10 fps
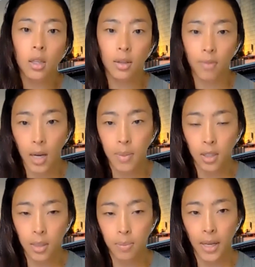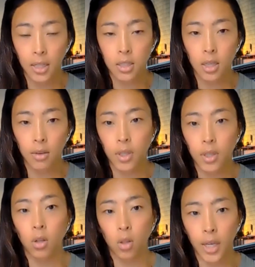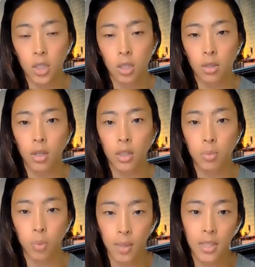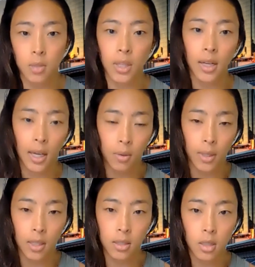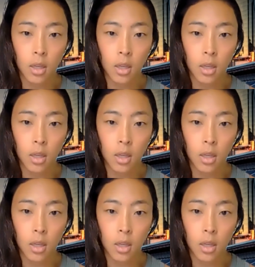the environmental impacts of their co-location deployments within Equinix.